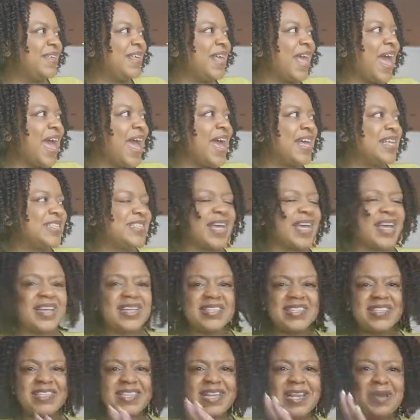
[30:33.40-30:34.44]
Yeah, it's like a
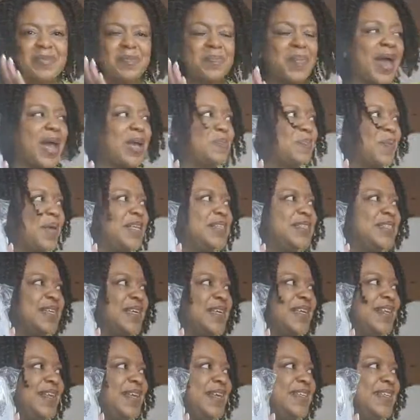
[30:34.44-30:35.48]
sleep bag
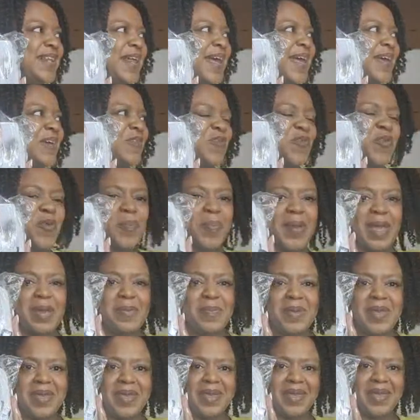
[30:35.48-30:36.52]
basically, yeah, like for
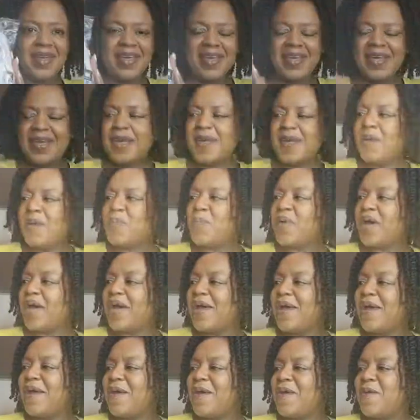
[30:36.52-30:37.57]
baby. Mm-hmm. But
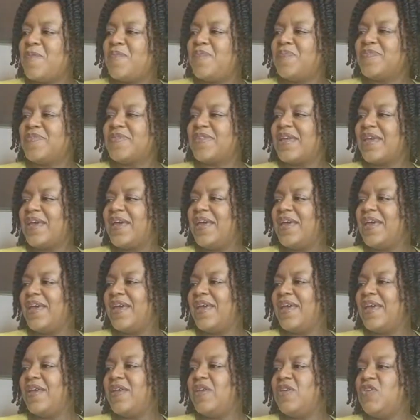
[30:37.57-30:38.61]
um
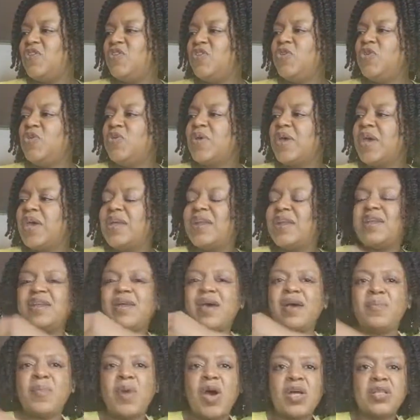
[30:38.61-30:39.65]
you can
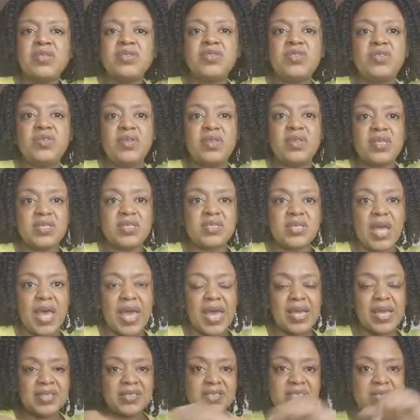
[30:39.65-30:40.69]
um undo the
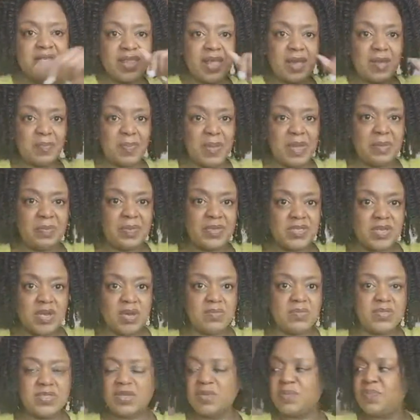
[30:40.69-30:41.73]
sides so that baby's
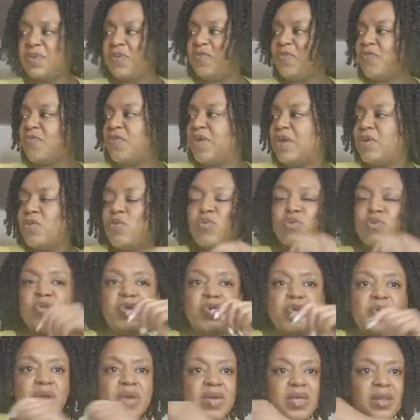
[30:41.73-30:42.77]
arms could be free, or
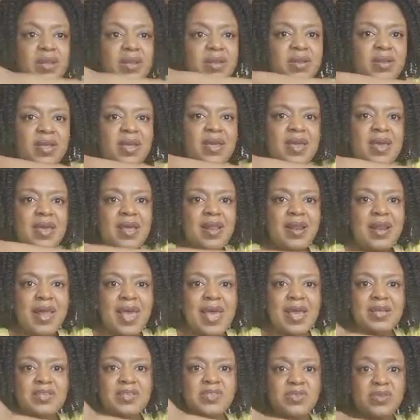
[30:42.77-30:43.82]
you can
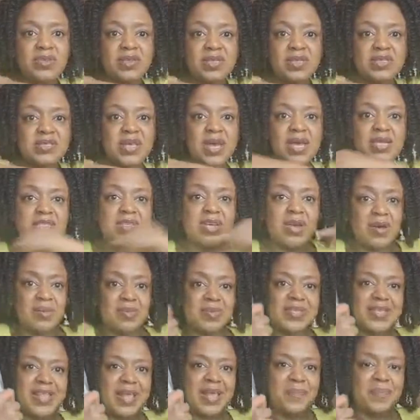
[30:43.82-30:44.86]
like do the sides up
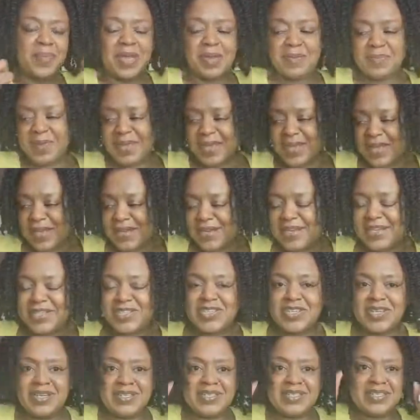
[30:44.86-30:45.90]
so that baby can
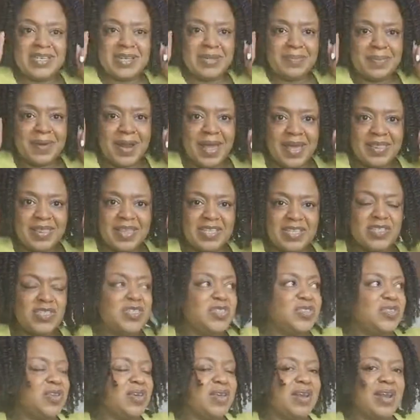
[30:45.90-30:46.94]
literally sleep like this, because
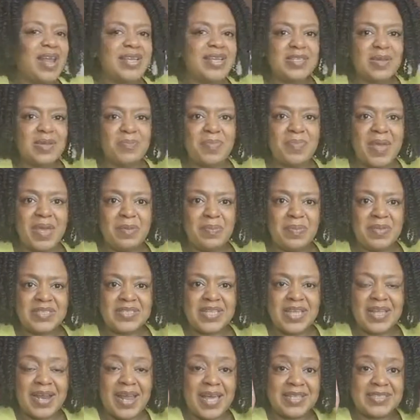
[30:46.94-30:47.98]
you know, like some babies,
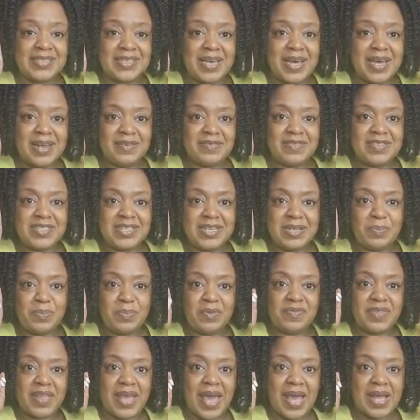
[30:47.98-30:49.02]
they like to kind of sleep
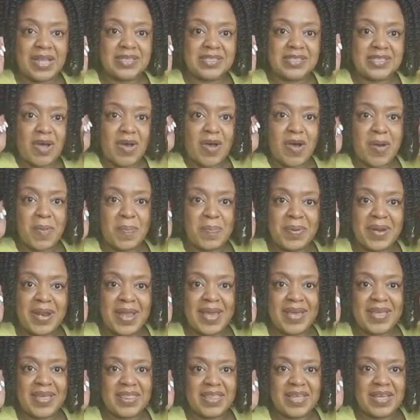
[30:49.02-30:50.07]
with their hands up
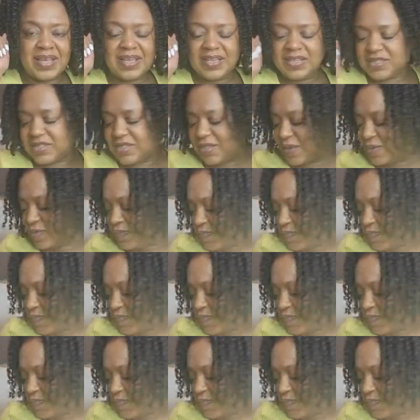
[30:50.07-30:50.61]
like this.